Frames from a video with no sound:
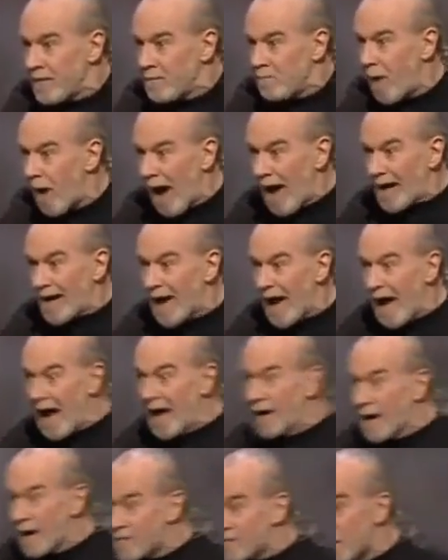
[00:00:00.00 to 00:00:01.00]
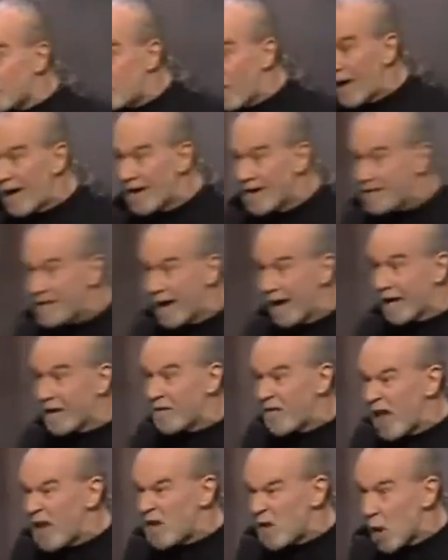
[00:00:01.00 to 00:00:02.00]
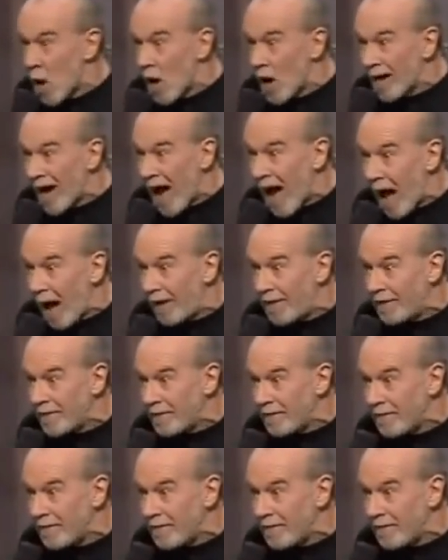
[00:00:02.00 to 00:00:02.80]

My God has a bigger dick than your God.